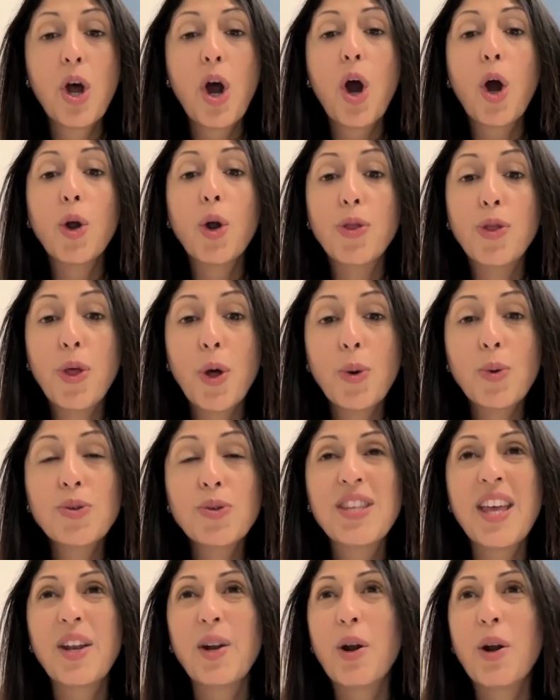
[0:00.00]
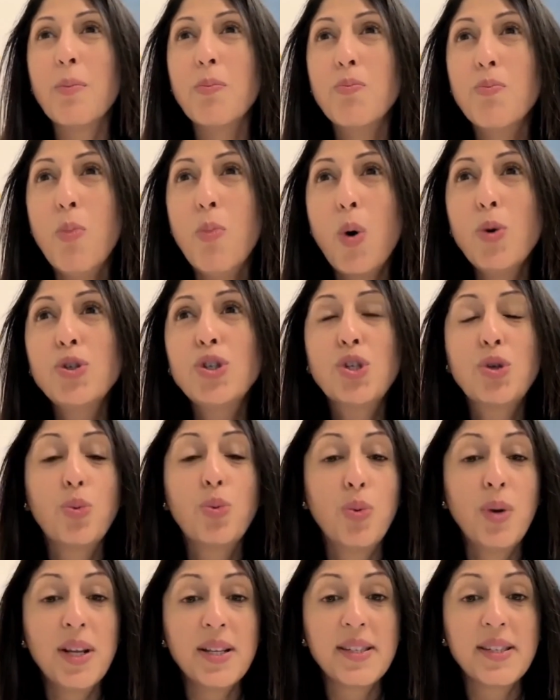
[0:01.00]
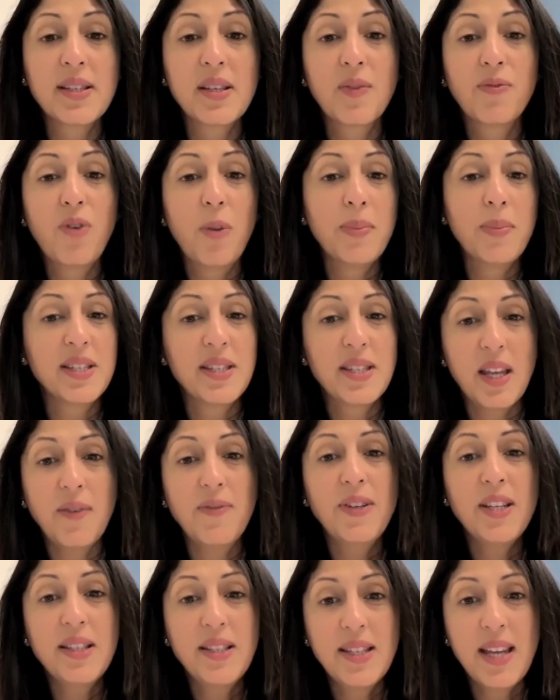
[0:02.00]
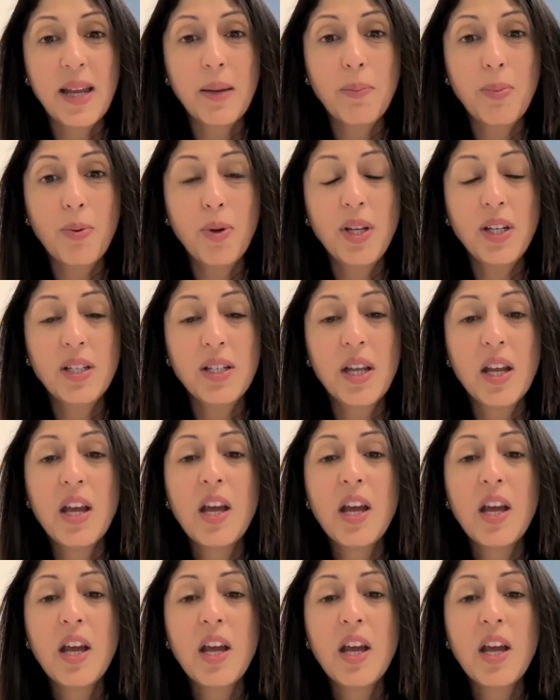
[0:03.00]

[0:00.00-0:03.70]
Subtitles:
are those that are at most risk from a safety standpoint